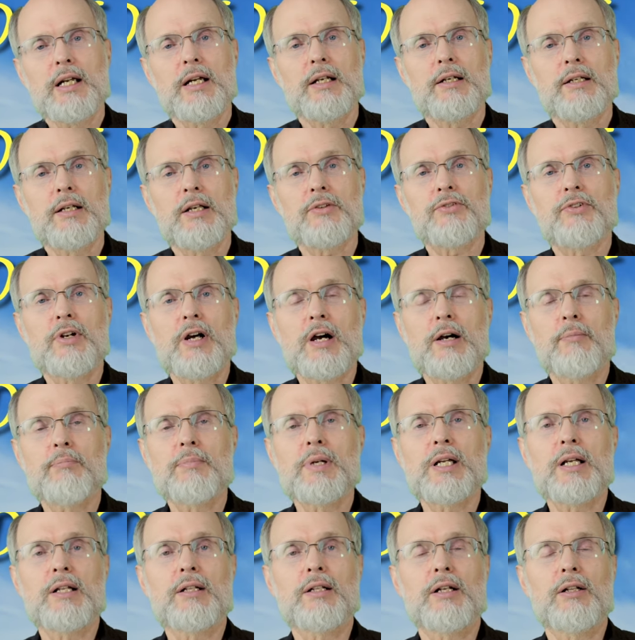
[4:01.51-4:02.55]
It does not
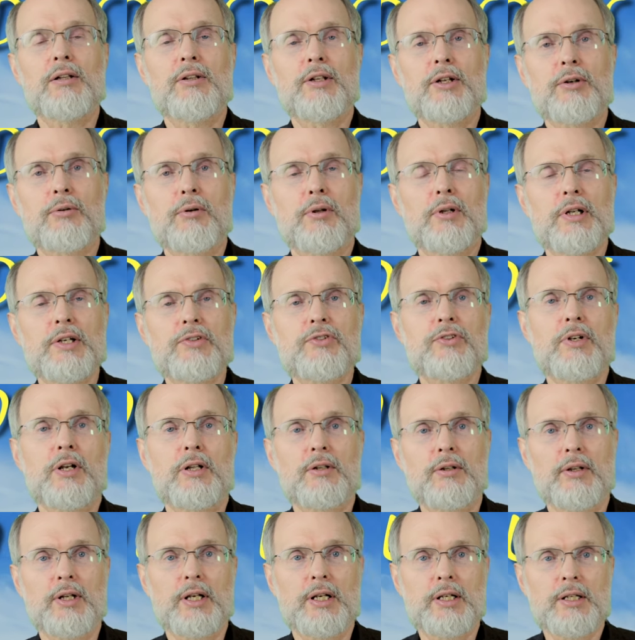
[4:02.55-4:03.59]
mean that
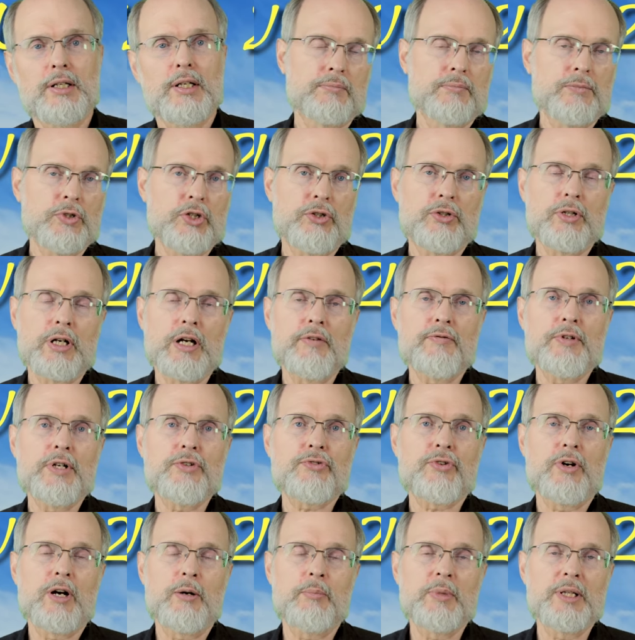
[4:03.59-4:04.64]
literalistically you cut off
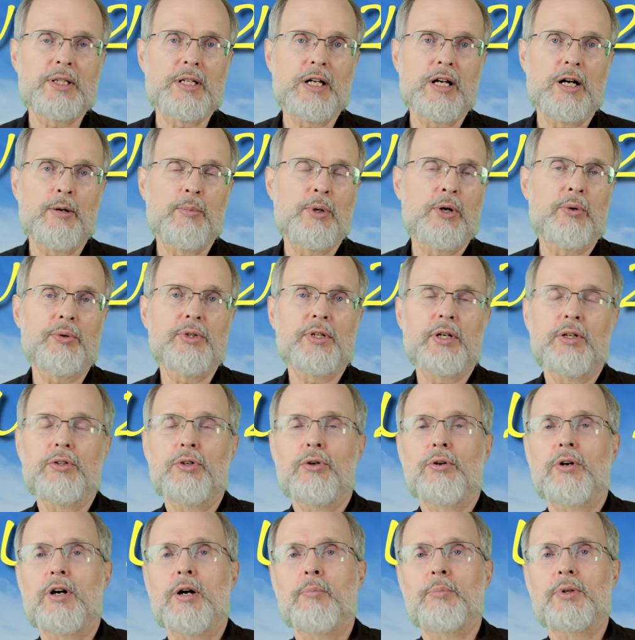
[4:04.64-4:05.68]
his arm at the elbow and
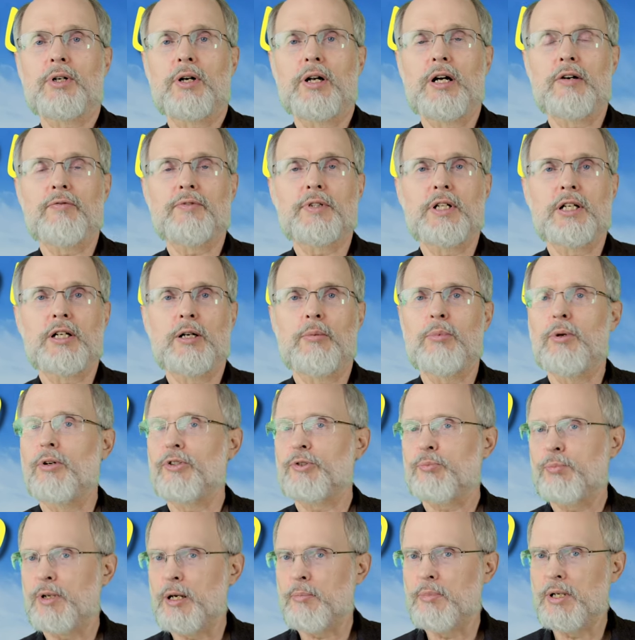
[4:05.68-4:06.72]
your arm cut off at the elbow.
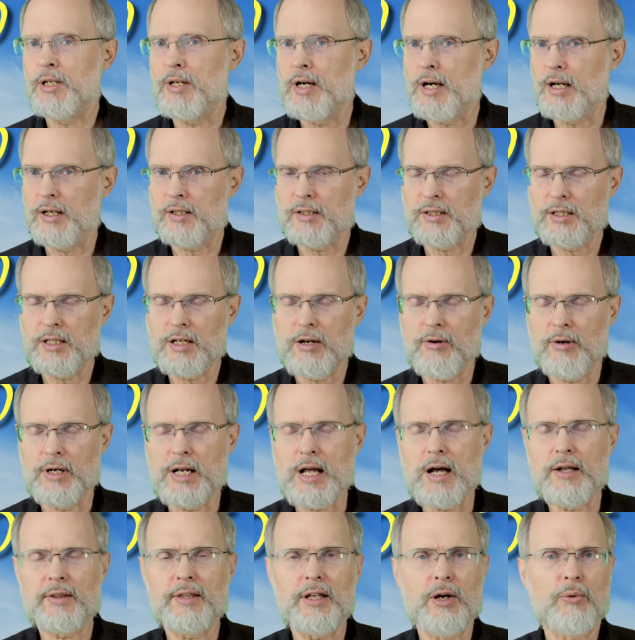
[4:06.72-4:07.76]
It's probably not
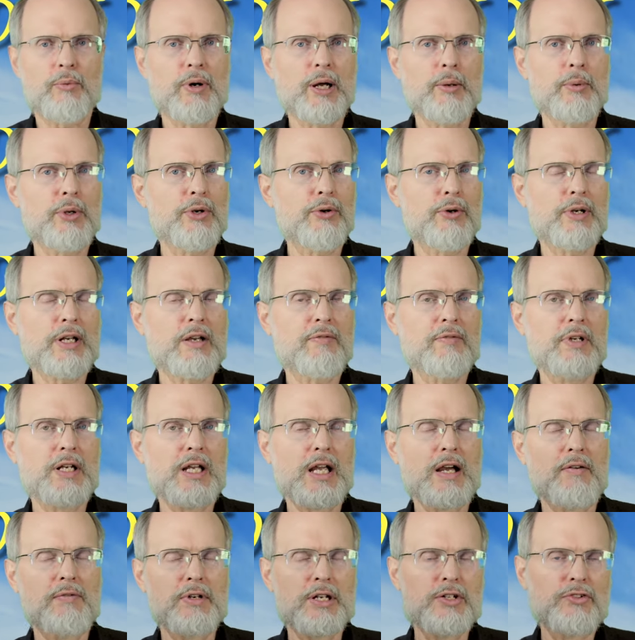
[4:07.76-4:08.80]
carried out that way. We don't have
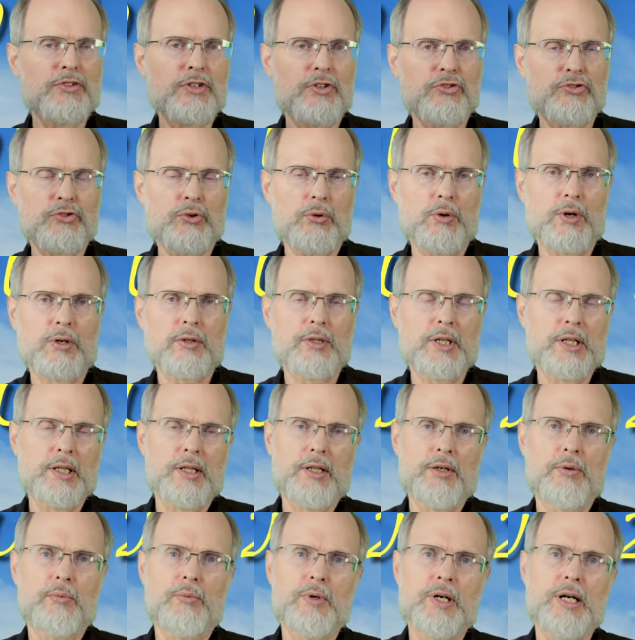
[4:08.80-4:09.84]
any evidence historically
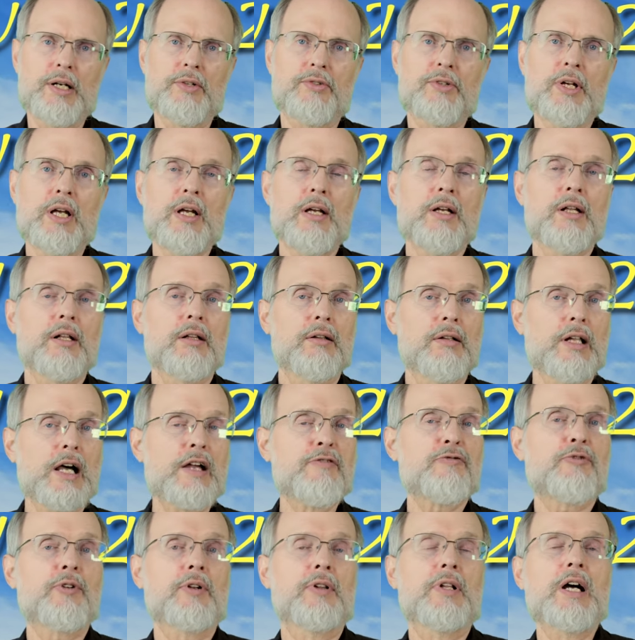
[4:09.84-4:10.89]
that it was.
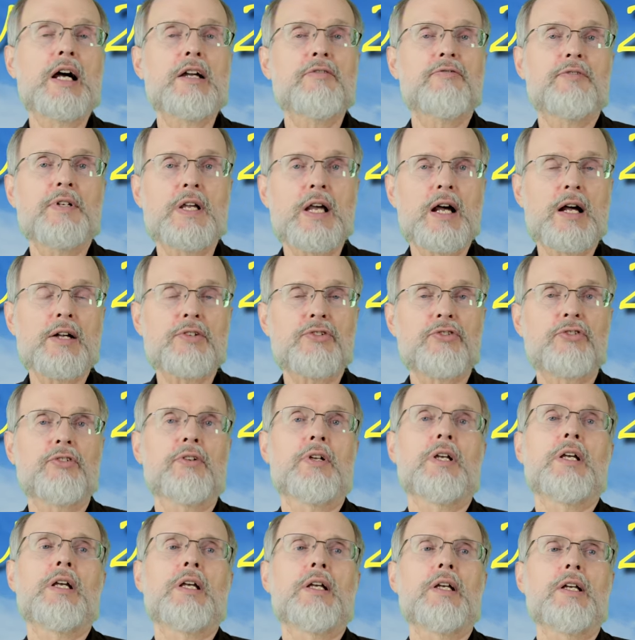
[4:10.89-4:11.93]
Life for life, yes,
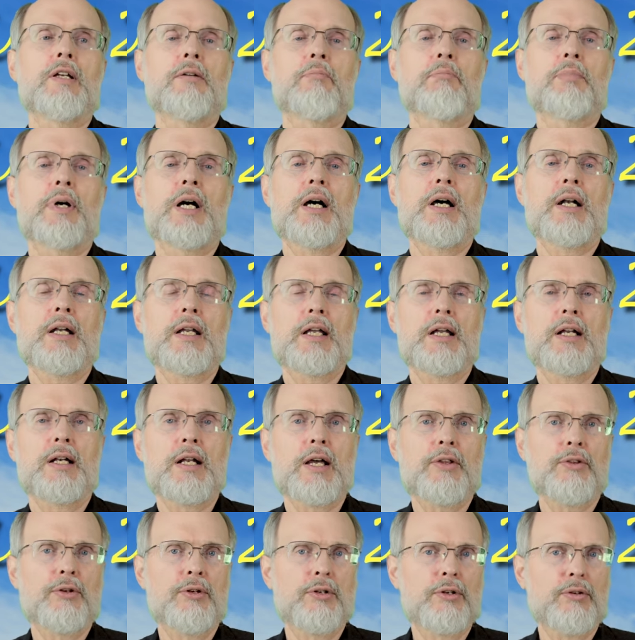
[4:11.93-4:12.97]
but in
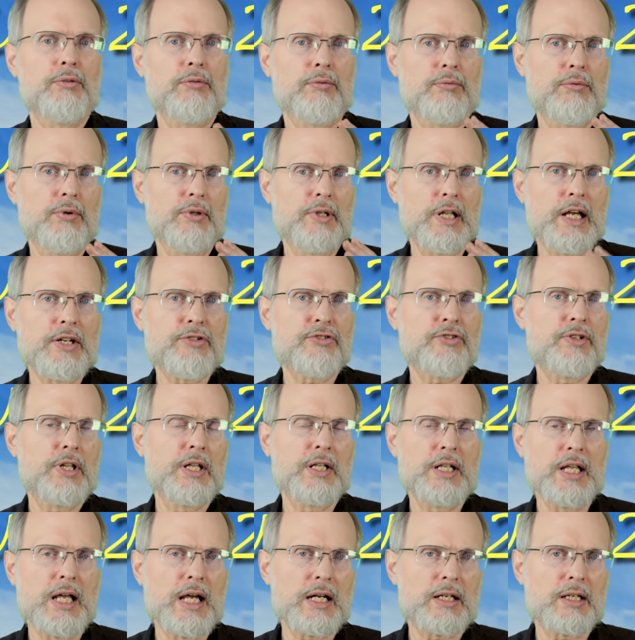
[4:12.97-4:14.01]
other less
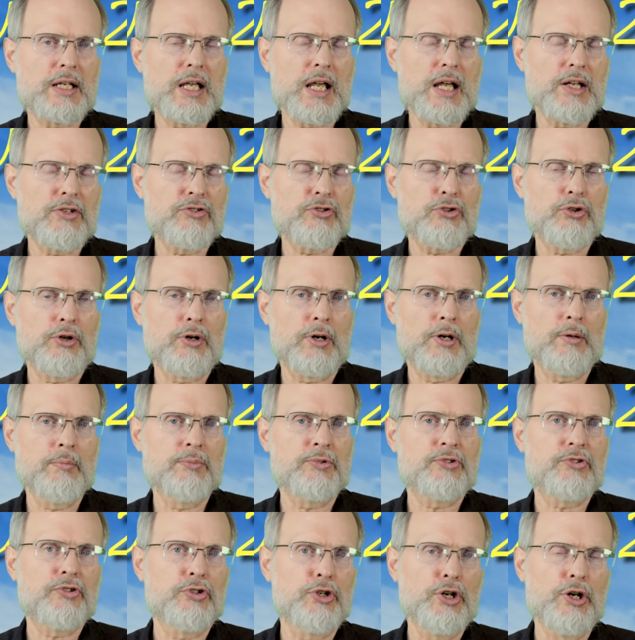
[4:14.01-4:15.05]
than that case
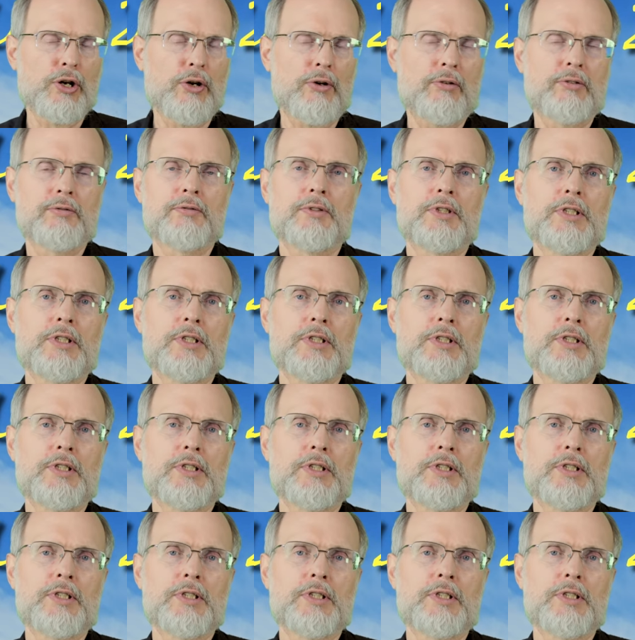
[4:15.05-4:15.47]
terms, no.